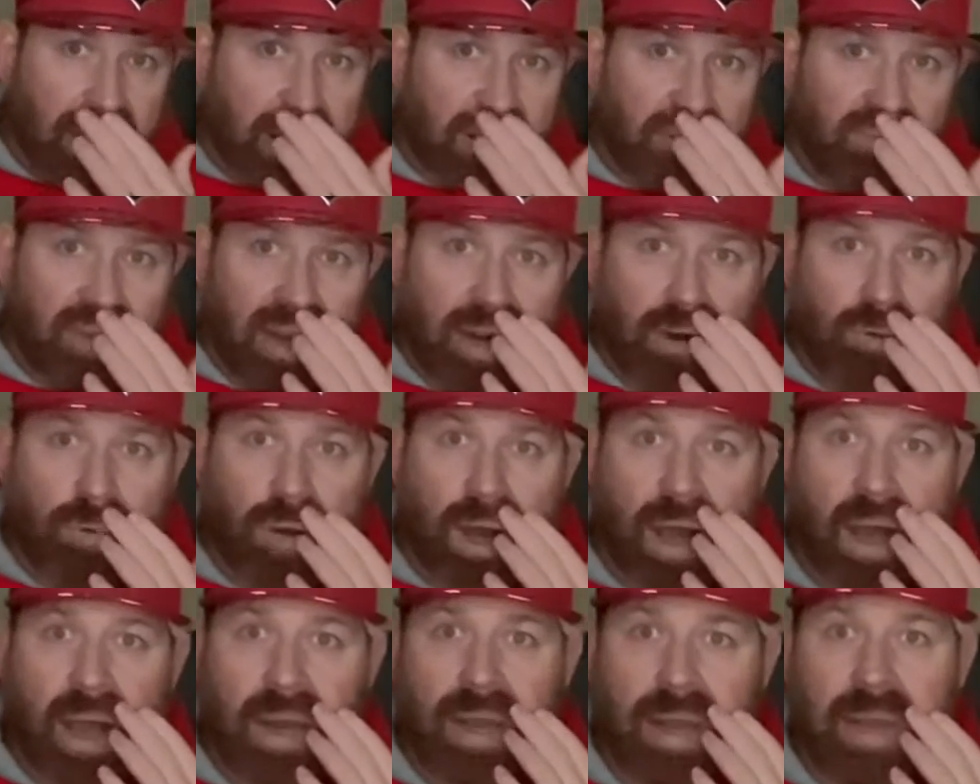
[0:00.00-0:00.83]
of
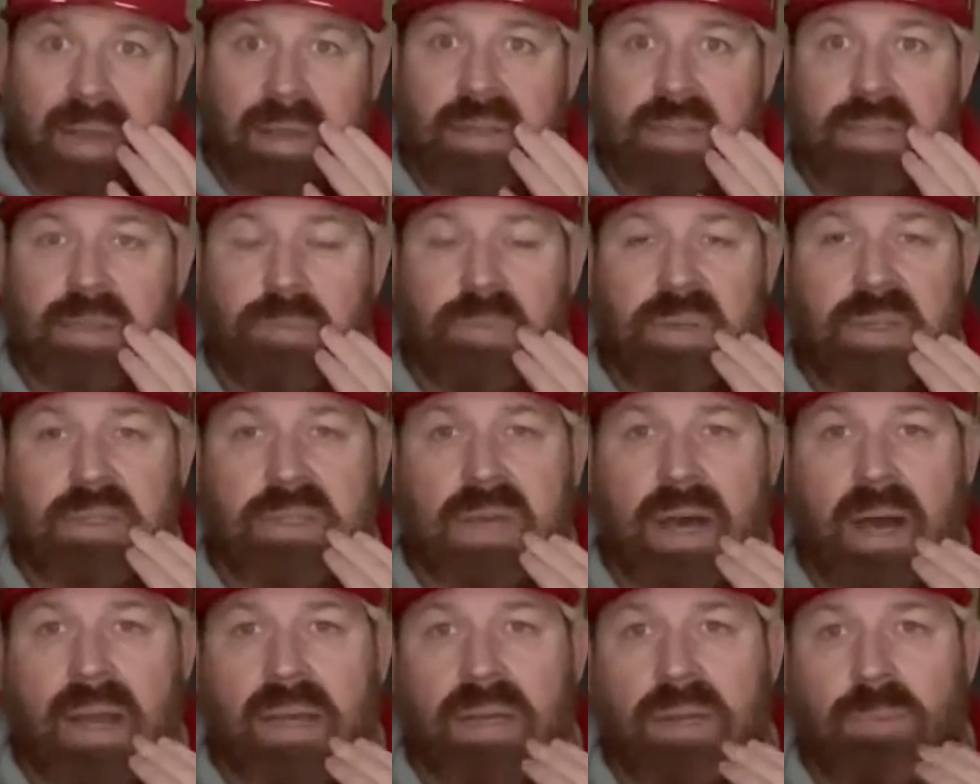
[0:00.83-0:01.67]
ironic because I've been
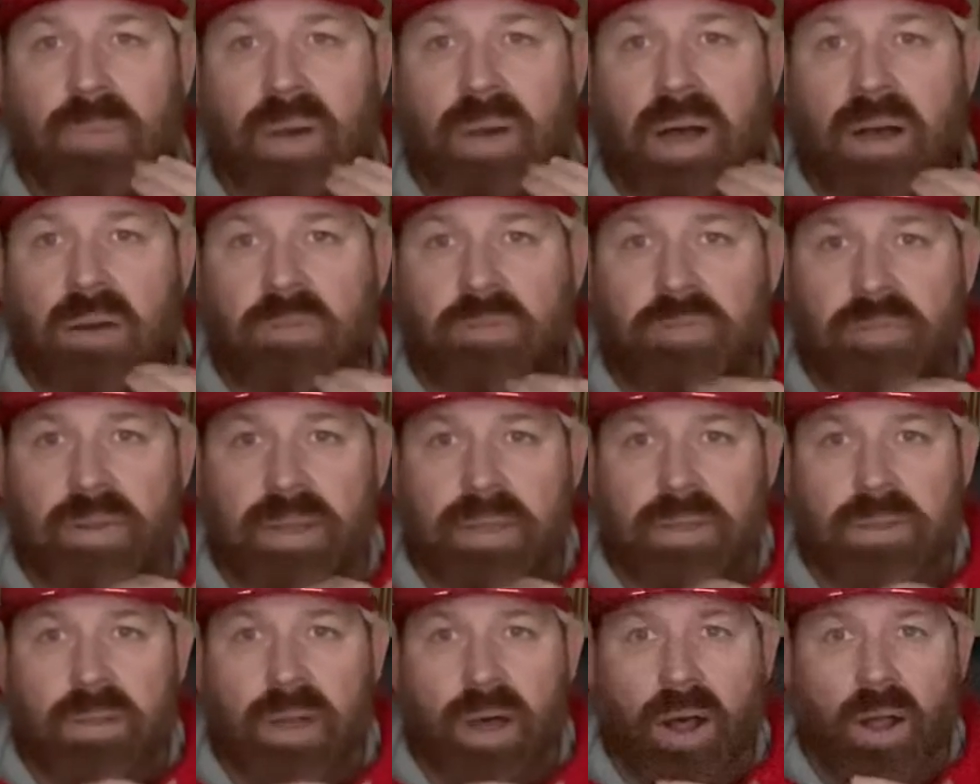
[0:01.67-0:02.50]
talking about
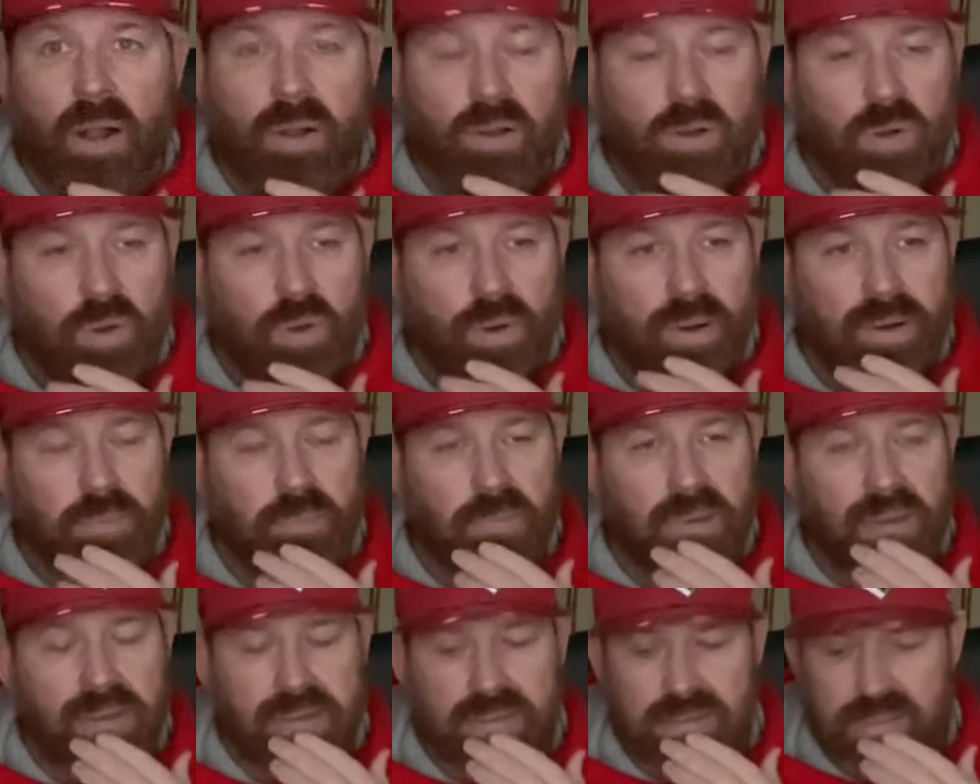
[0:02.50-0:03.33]
fentanyl quite a
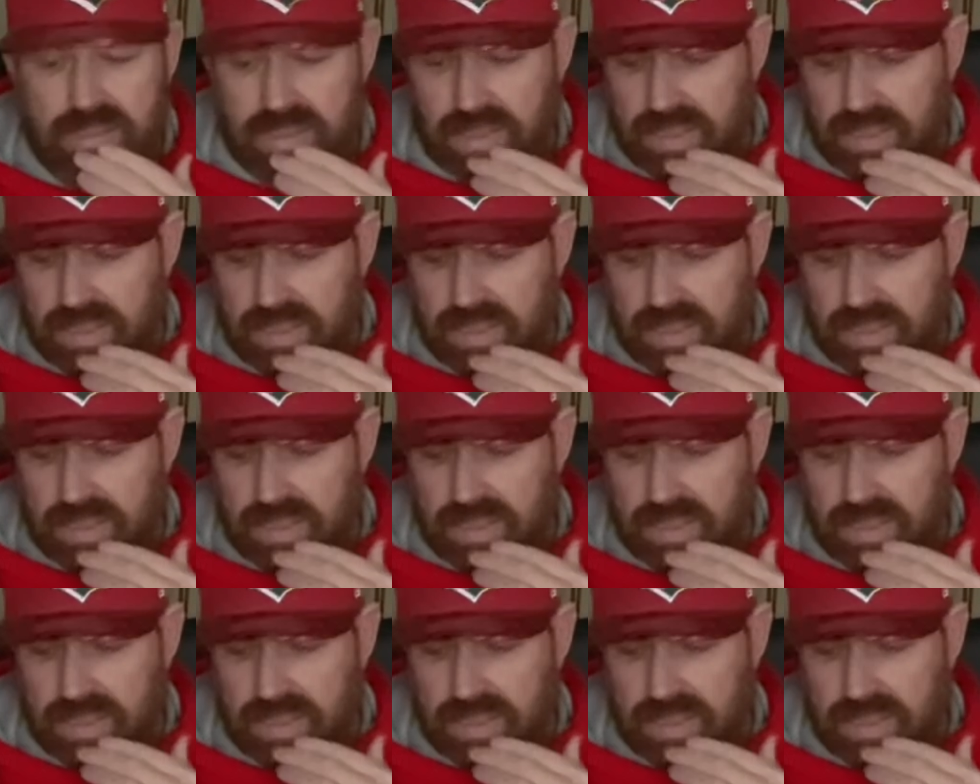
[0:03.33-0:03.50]
bit.